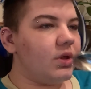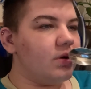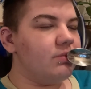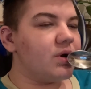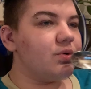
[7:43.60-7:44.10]

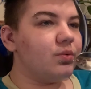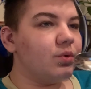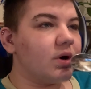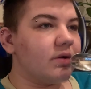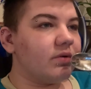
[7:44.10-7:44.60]
but who
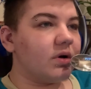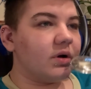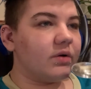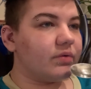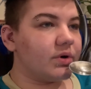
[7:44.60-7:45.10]
would I have hung
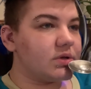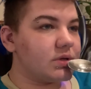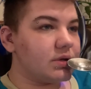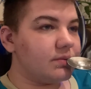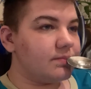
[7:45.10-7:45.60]
out first?
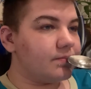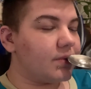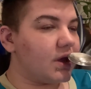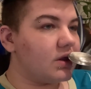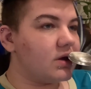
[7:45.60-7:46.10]

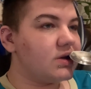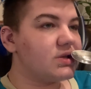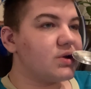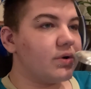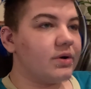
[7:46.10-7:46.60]
I think
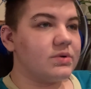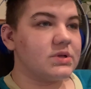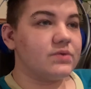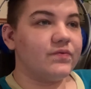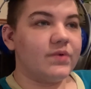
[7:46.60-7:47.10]
Soda was
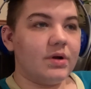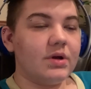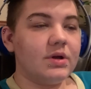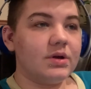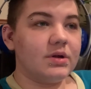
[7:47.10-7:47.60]
a
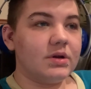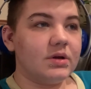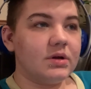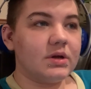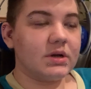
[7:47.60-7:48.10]
very good
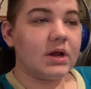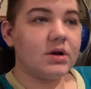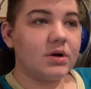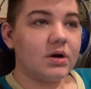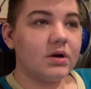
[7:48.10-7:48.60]

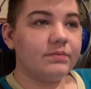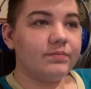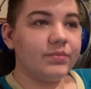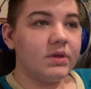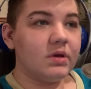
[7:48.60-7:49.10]
contender.
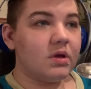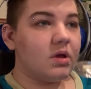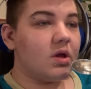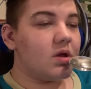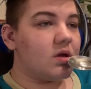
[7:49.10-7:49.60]

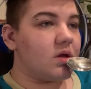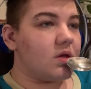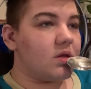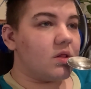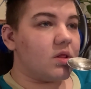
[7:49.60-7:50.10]

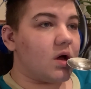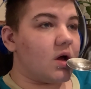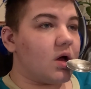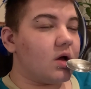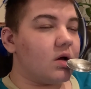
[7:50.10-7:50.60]

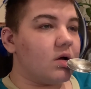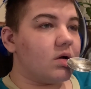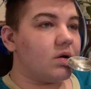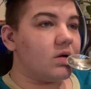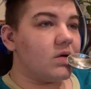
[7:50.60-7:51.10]
The